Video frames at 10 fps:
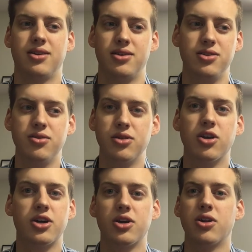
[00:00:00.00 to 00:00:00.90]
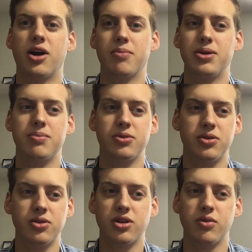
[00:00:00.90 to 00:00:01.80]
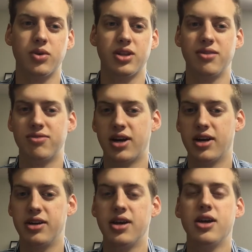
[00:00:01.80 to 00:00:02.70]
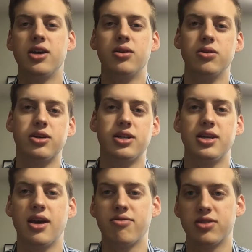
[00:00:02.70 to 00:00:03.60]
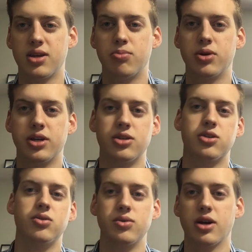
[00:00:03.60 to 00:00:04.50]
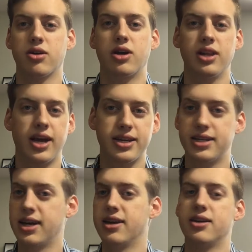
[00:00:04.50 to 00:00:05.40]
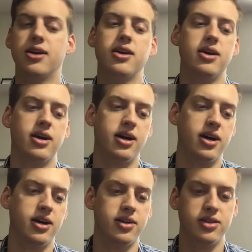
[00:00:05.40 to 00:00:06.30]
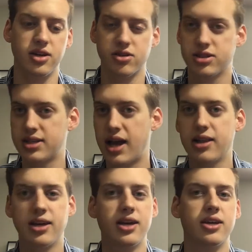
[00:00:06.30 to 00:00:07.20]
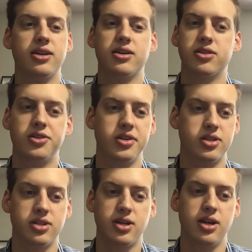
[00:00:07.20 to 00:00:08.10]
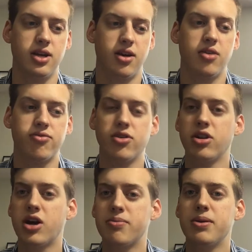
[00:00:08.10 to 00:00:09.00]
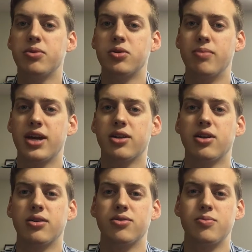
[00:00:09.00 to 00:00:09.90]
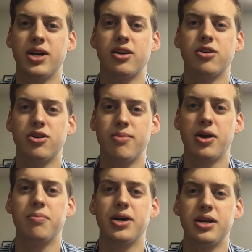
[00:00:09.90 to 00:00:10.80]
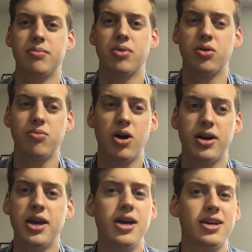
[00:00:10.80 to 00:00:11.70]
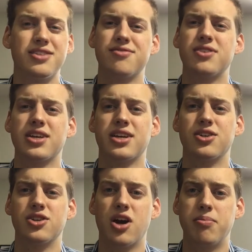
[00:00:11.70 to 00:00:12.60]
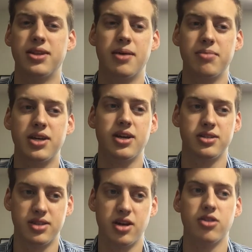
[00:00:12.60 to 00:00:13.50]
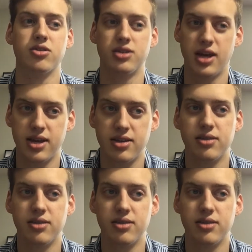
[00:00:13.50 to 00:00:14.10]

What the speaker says: you look at a lot of people, you look at what they've done, you look at the effort they put into their collecting, their selling. Just for a lot of people who make a good amount of money in Pokemon, it doesn't feel like a job to them because they